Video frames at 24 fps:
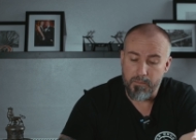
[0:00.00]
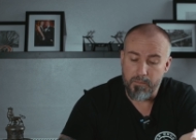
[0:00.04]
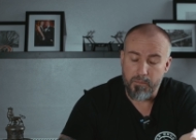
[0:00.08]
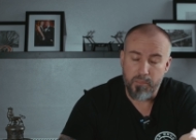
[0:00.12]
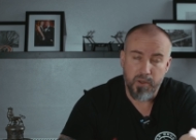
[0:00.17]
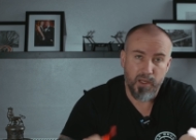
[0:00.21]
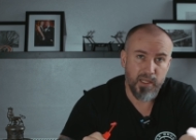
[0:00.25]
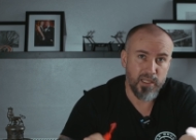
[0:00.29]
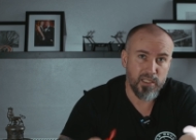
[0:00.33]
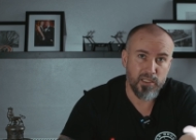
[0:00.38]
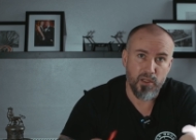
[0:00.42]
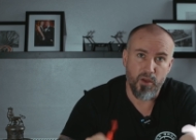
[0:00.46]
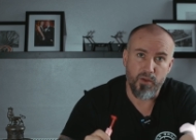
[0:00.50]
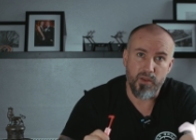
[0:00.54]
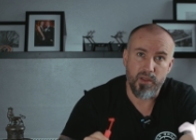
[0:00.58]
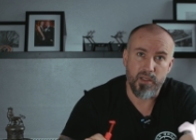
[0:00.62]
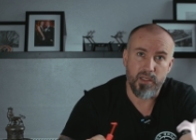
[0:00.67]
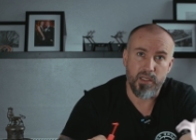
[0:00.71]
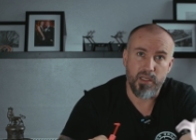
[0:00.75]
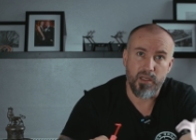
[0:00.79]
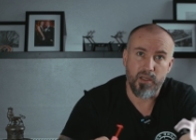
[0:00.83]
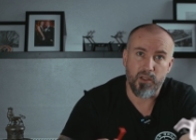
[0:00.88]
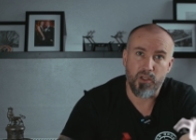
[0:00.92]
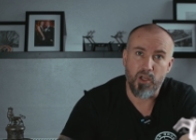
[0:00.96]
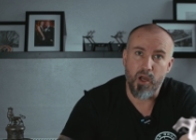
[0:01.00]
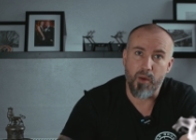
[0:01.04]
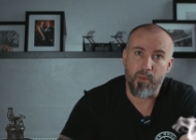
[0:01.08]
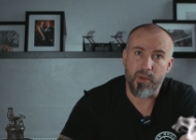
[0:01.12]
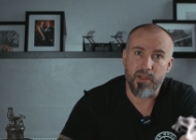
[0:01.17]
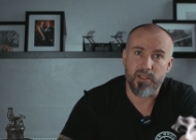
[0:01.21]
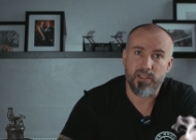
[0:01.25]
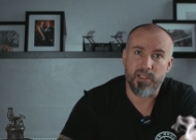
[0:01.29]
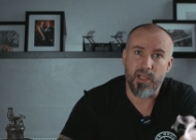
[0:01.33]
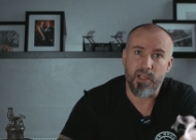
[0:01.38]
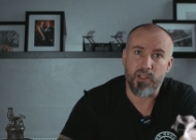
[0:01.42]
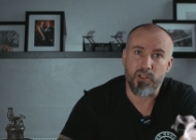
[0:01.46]
Please like the
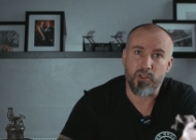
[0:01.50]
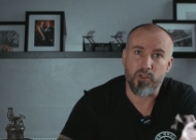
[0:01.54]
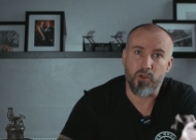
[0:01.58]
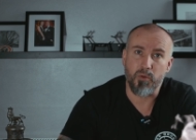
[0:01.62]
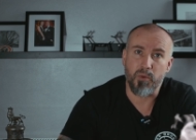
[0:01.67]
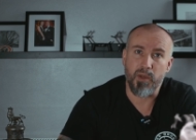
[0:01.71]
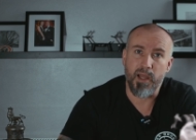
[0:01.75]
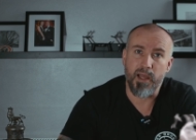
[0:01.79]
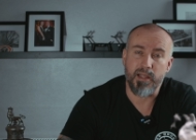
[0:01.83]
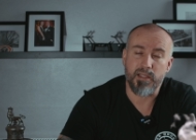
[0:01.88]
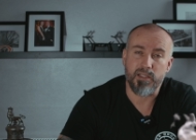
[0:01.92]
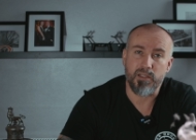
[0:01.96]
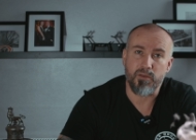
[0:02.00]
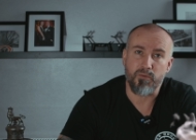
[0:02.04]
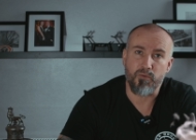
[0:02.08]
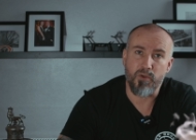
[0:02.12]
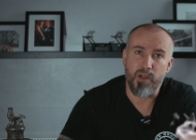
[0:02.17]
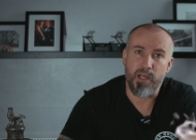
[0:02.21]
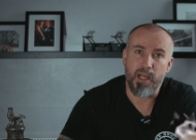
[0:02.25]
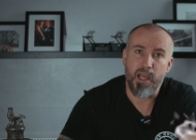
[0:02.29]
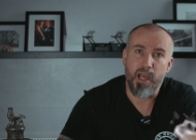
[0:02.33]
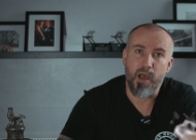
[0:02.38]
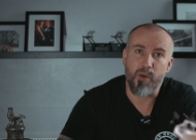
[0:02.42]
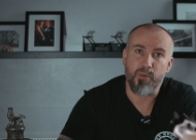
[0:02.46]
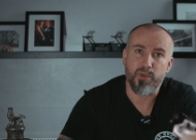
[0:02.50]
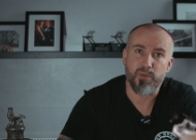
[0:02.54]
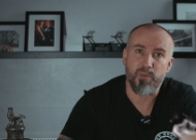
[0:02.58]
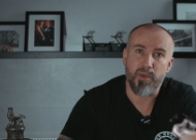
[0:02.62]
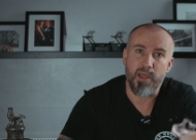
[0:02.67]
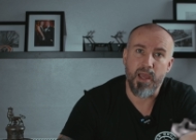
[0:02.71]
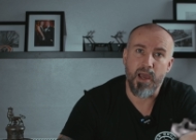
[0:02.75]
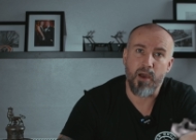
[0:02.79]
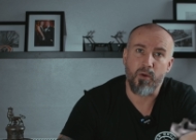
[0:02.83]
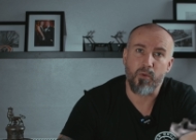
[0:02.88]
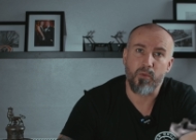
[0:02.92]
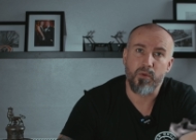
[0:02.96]
comment section up, lads. It really helps me
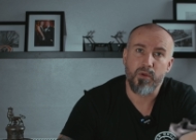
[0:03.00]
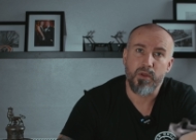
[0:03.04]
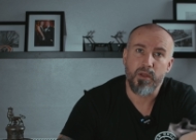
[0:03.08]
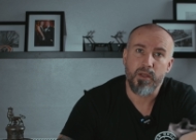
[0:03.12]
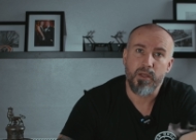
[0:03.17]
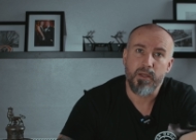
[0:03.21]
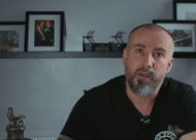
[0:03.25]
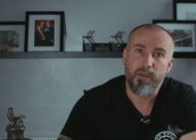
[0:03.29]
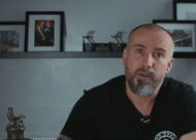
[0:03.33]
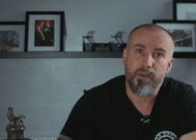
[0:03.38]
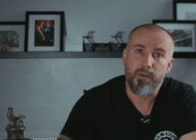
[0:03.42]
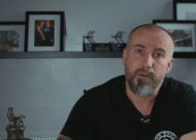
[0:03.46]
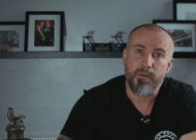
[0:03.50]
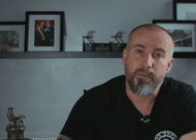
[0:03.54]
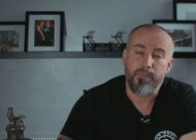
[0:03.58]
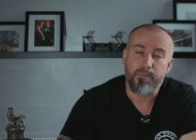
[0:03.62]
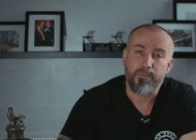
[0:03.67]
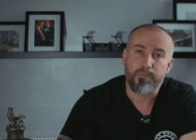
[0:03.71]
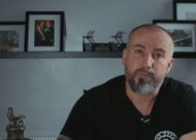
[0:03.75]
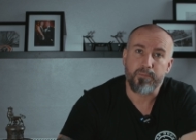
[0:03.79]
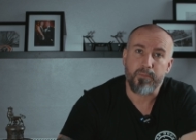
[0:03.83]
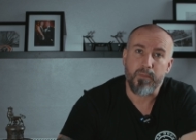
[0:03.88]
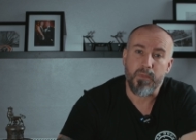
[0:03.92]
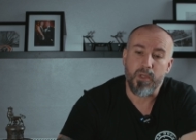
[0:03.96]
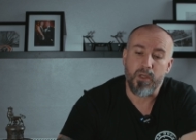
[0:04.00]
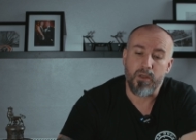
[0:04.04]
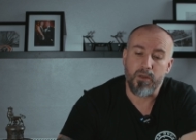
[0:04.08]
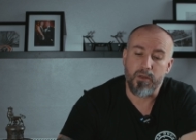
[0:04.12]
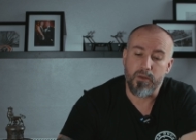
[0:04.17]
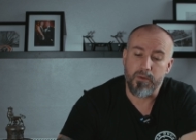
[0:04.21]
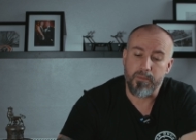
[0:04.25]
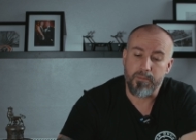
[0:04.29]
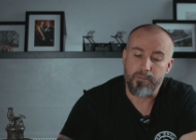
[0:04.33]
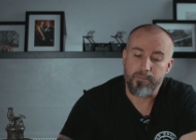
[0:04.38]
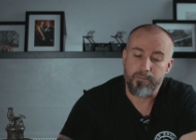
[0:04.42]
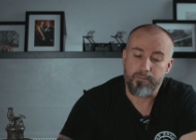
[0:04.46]
out.
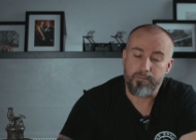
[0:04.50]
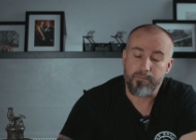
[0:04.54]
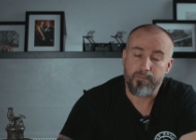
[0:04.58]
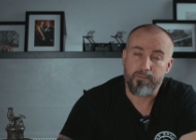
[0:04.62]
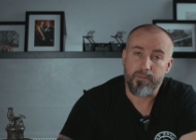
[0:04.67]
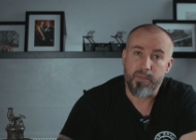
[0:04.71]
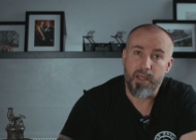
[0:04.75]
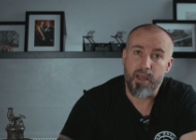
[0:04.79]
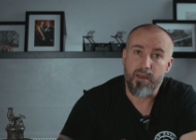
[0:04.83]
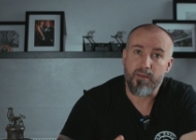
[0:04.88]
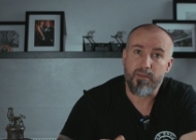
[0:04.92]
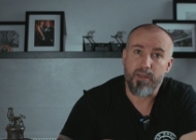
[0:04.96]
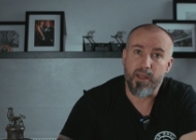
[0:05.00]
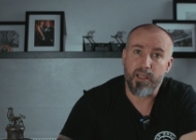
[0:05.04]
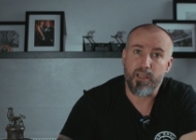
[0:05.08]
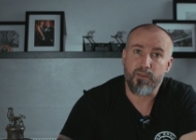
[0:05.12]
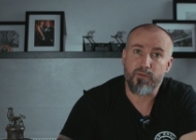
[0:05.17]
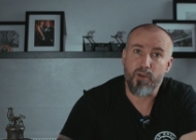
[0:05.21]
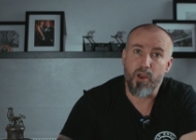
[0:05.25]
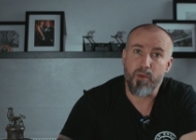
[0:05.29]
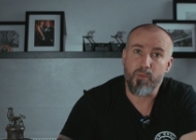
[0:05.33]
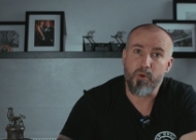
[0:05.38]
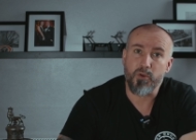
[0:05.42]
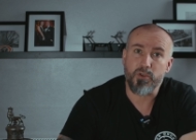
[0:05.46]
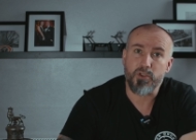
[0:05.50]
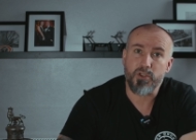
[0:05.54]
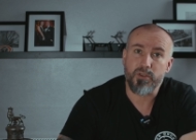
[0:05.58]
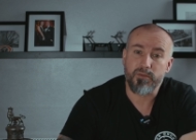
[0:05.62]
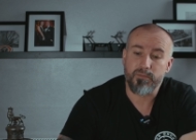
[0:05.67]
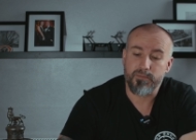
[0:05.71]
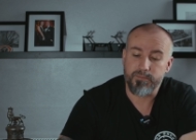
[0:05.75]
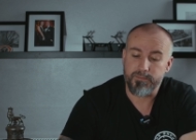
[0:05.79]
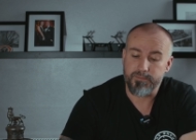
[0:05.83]
Yeah, thank you very much.